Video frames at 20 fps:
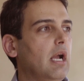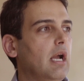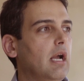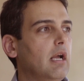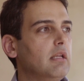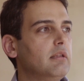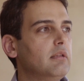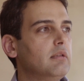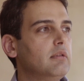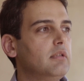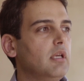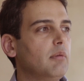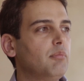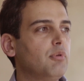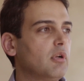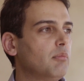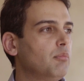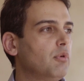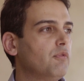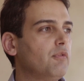and they
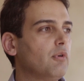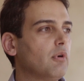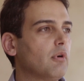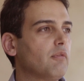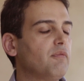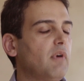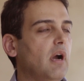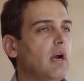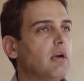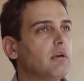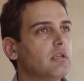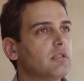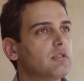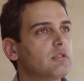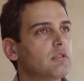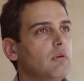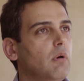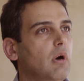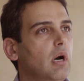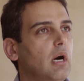put him before a firing
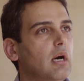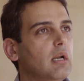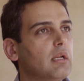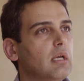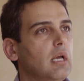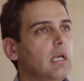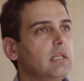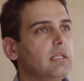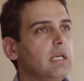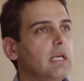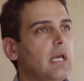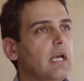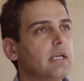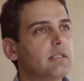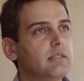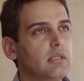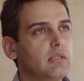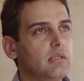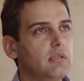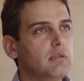squad and they
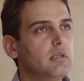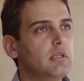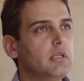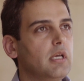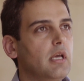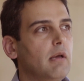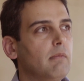executed